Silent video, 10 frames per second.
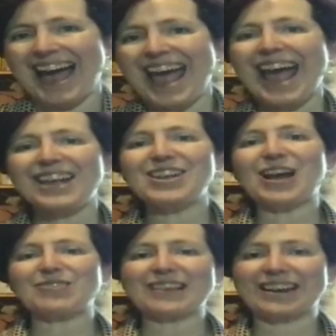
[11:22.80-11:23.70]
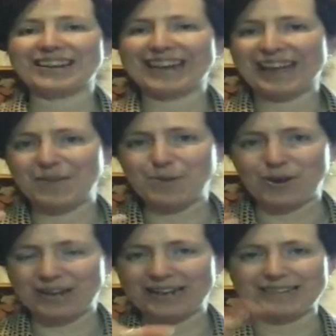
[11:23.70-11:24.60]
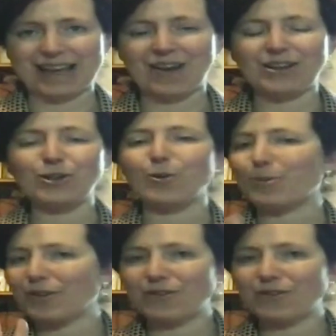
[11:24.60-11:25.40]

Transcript: And you have to kind of get the binoculars out and look, but there are